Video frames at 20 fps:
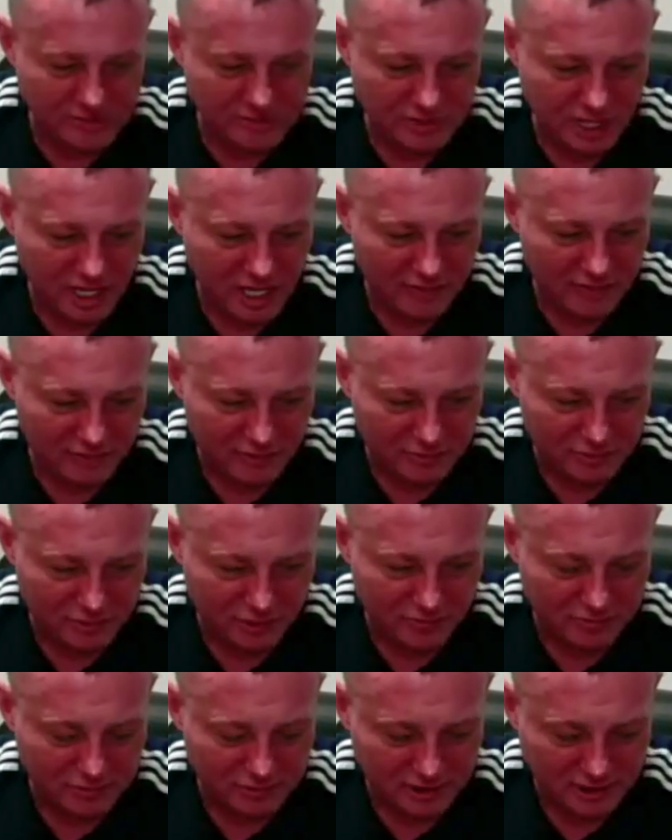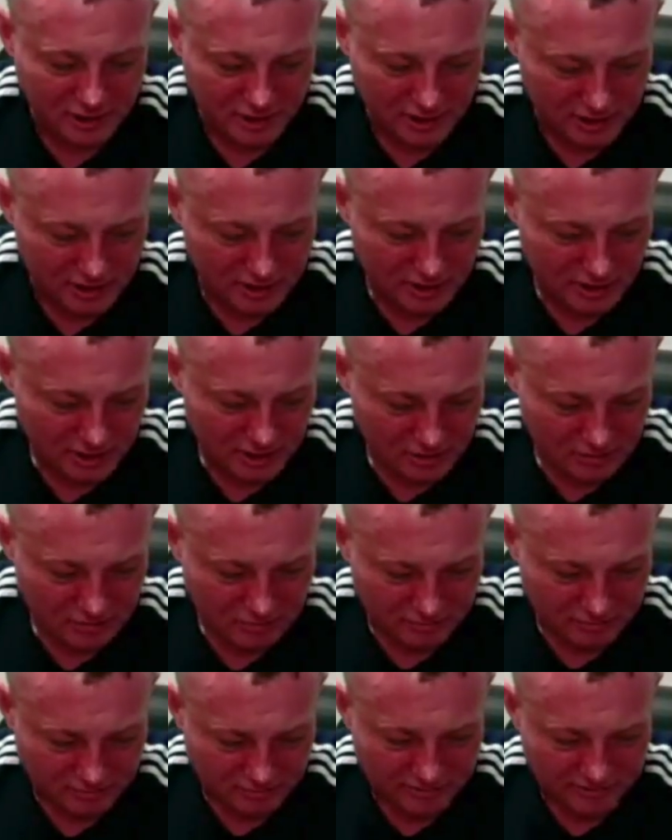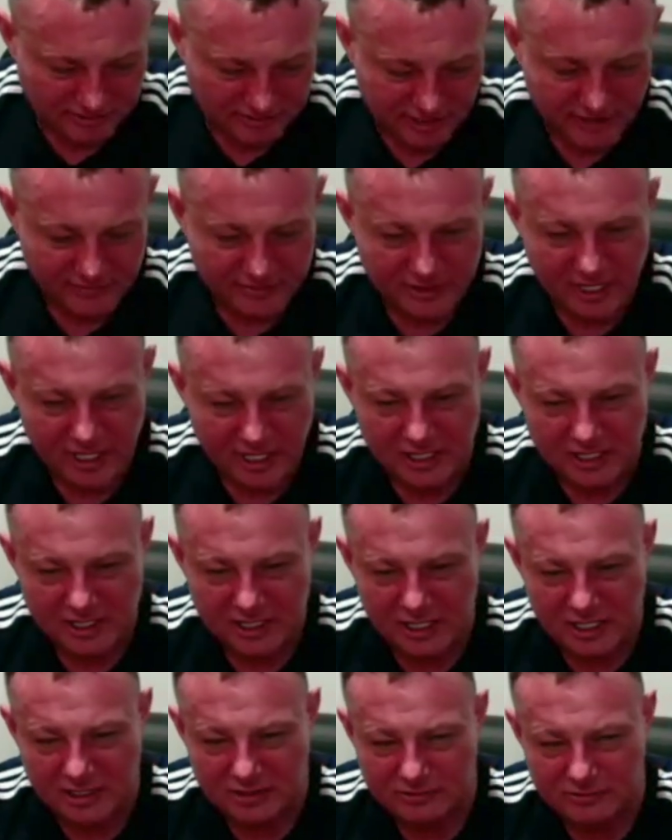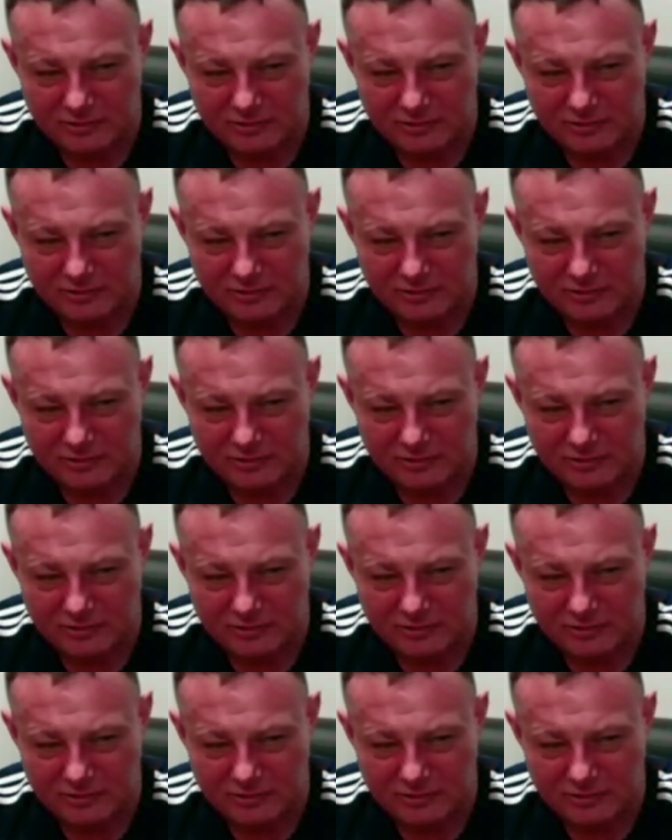there for probably 7, 8 years.